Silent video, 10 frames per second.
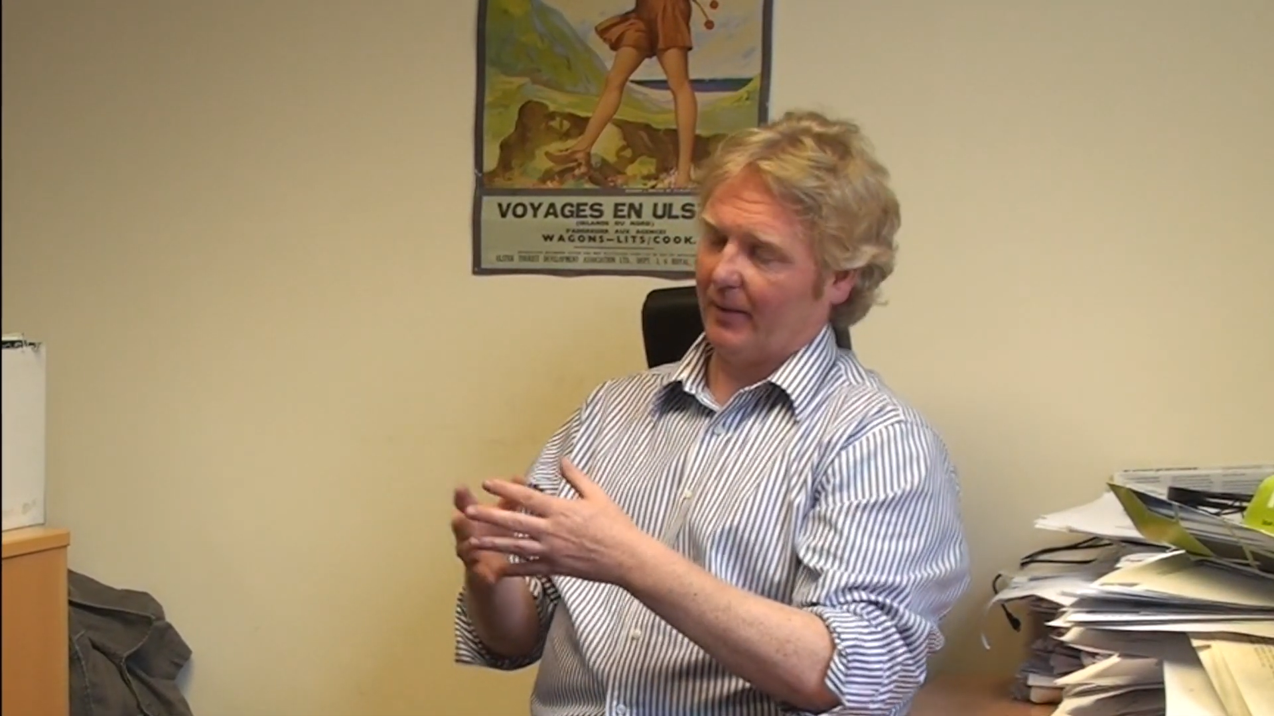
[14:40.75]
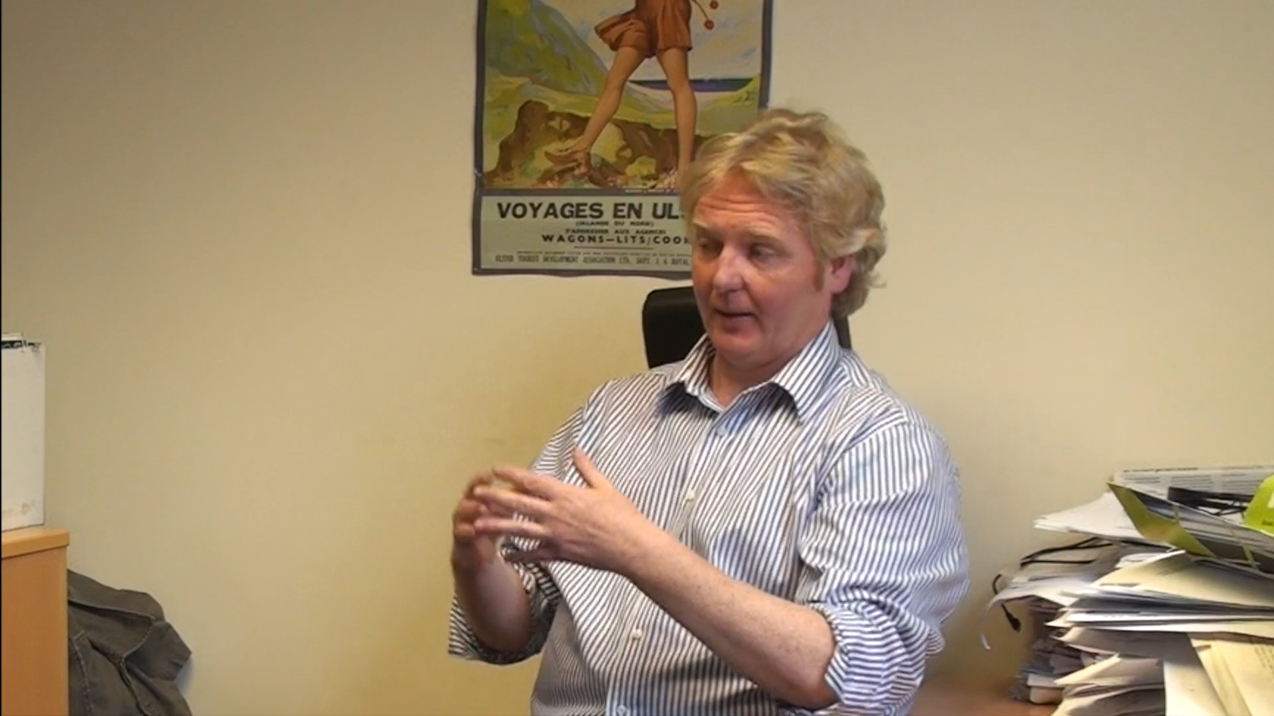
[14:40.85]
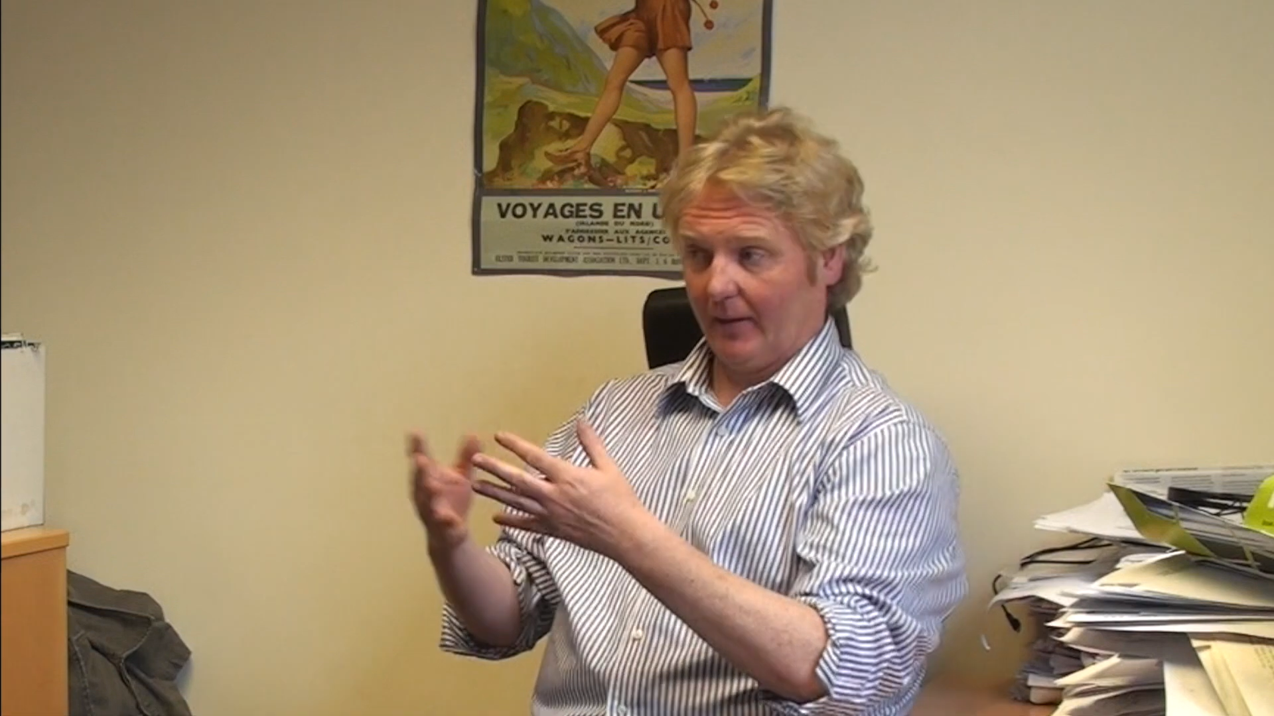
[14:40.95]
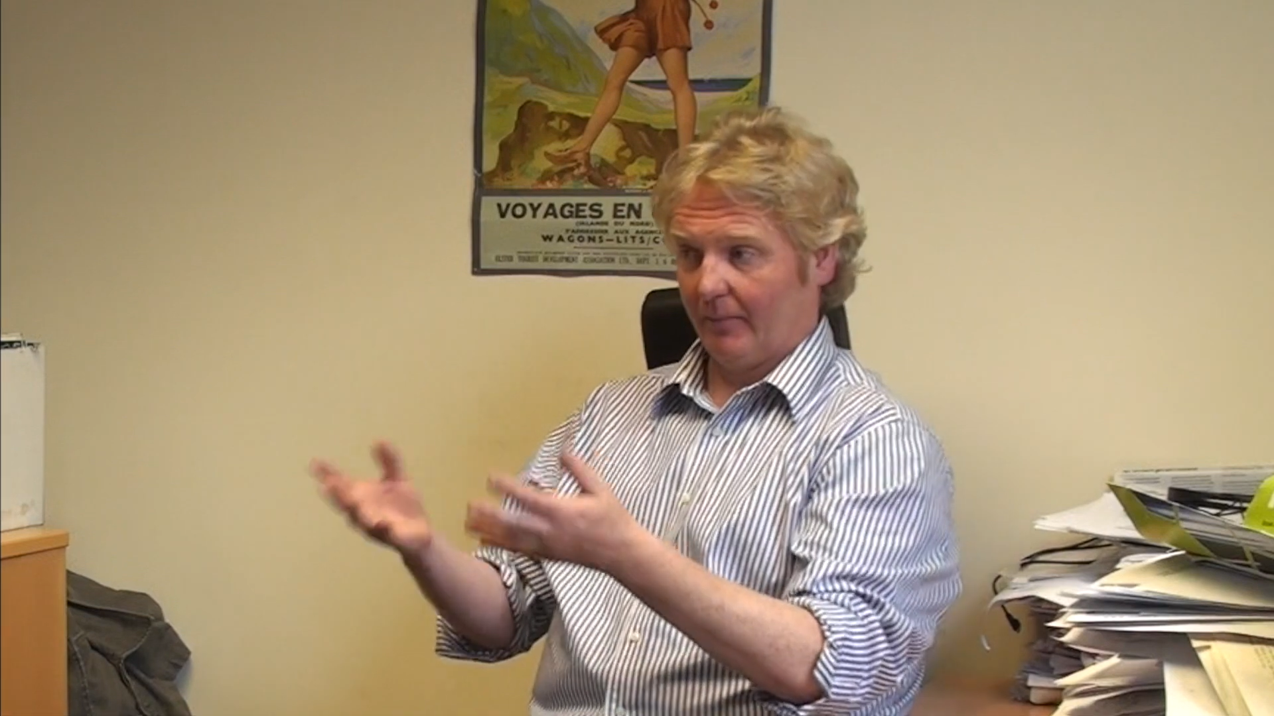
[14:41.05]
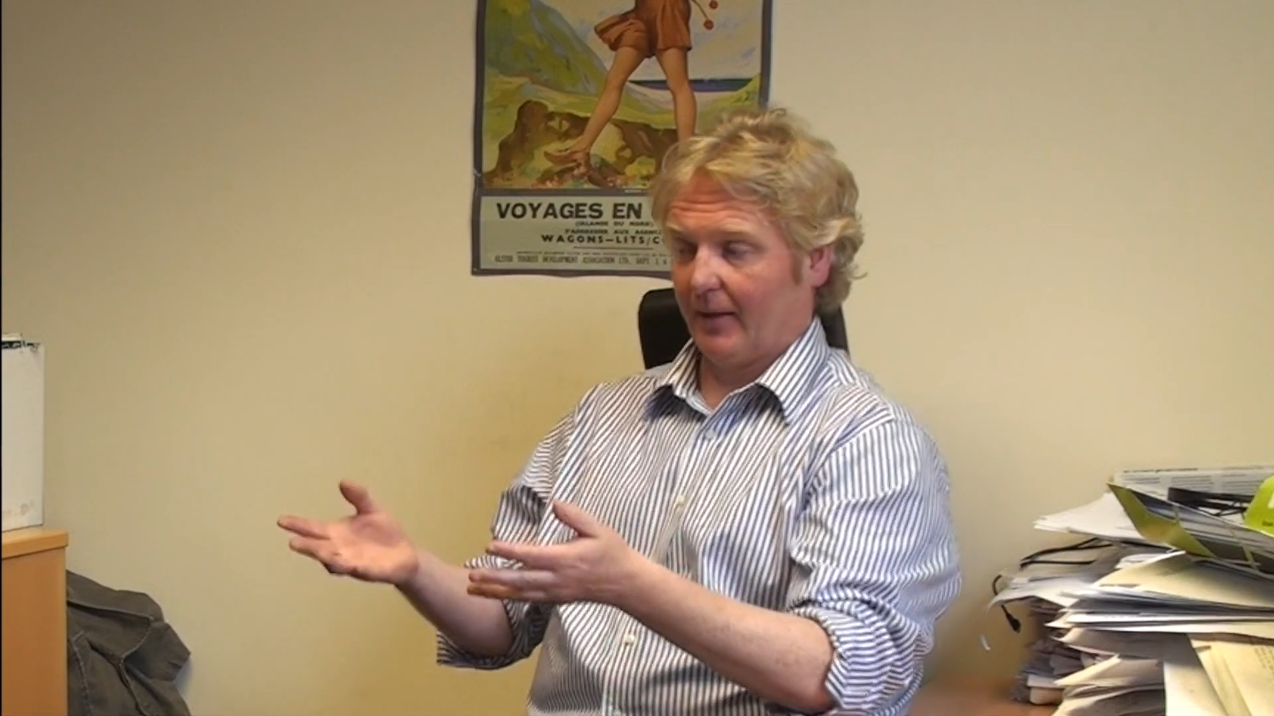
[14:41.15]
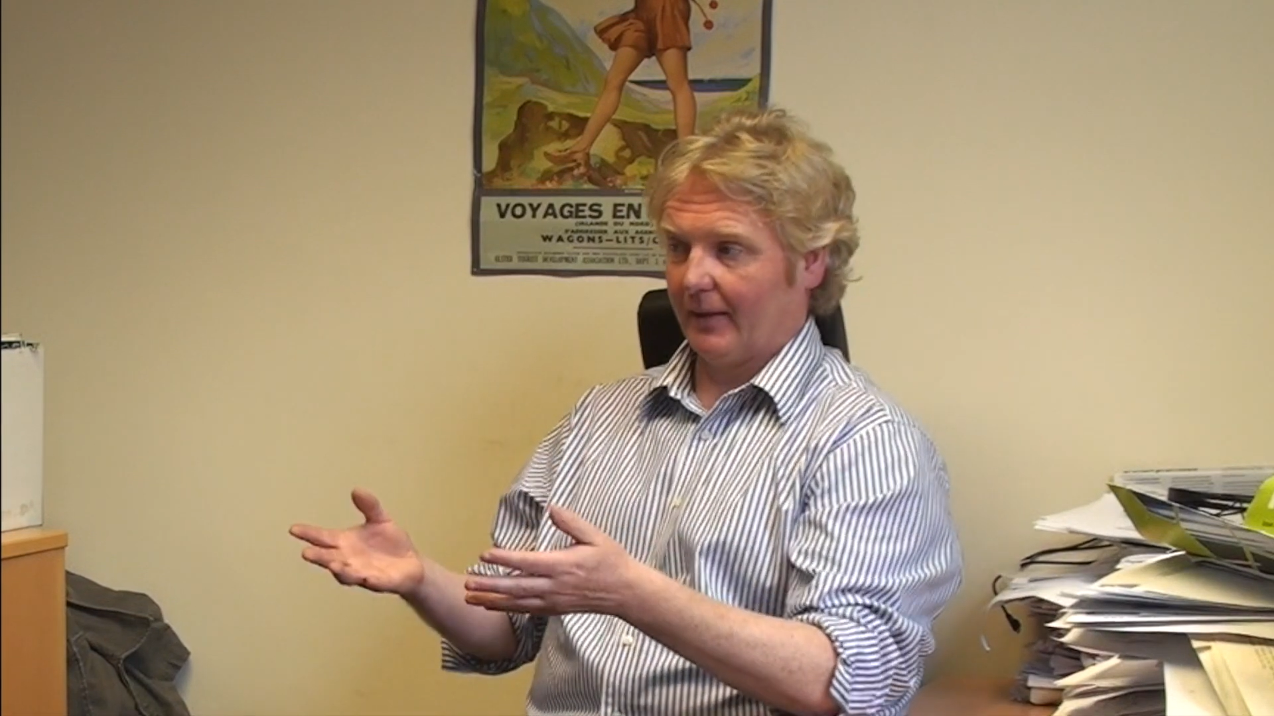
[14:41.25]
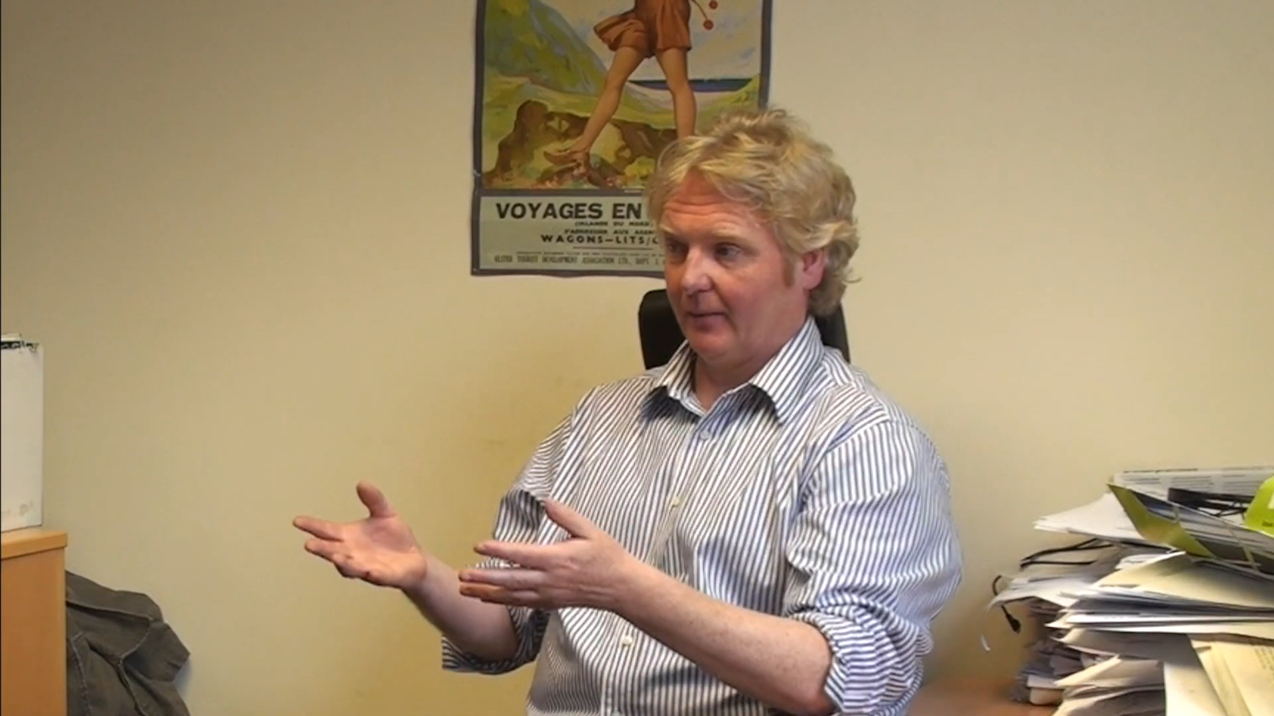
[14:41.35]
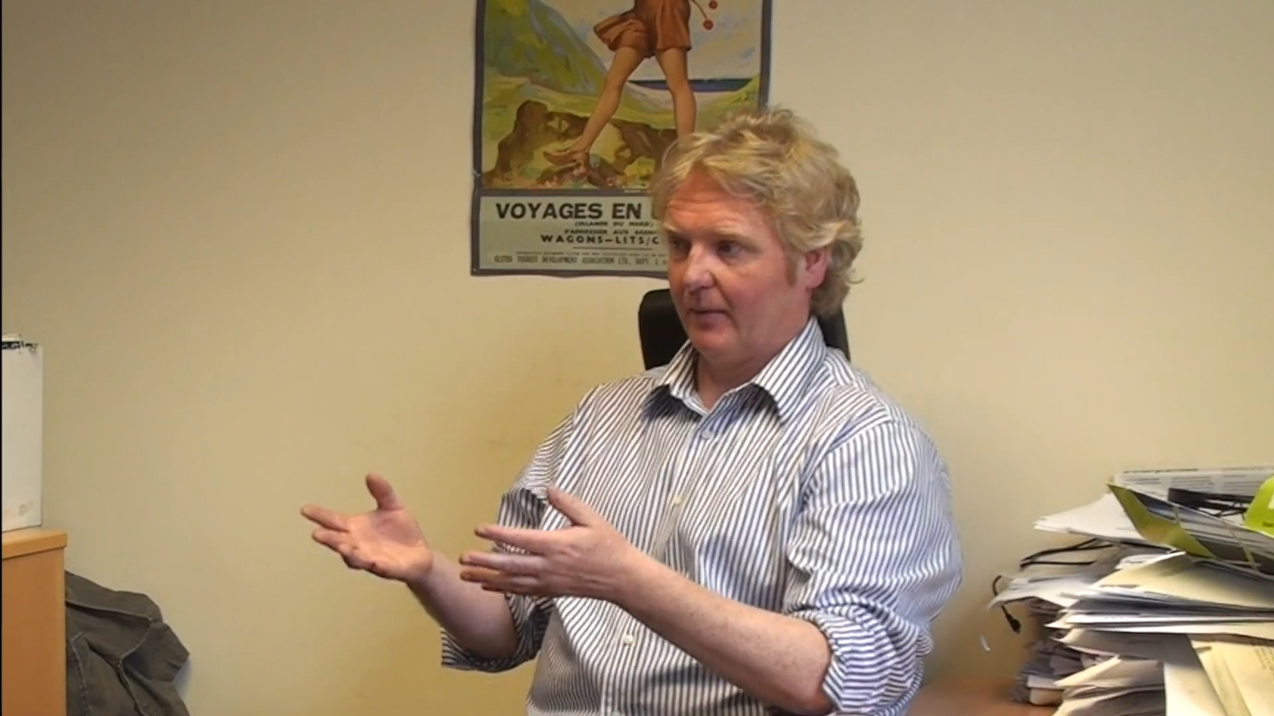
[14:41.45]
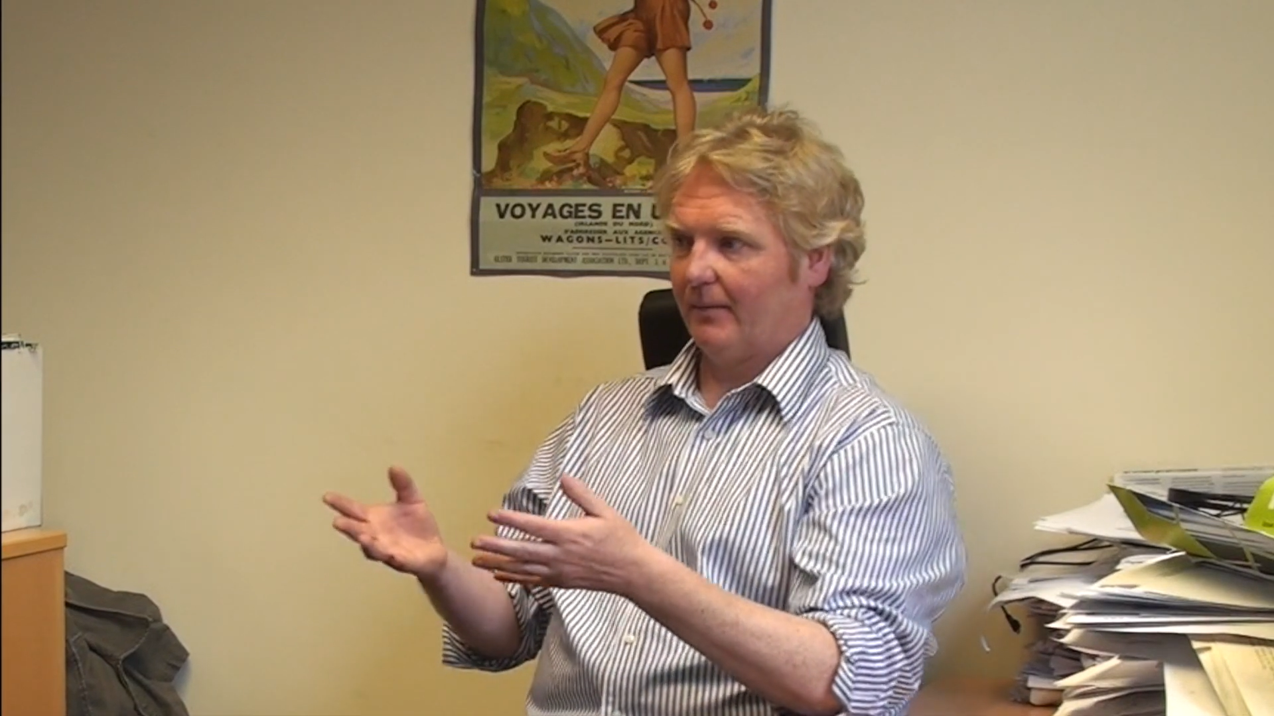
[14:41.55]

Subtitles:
particularly in pregnant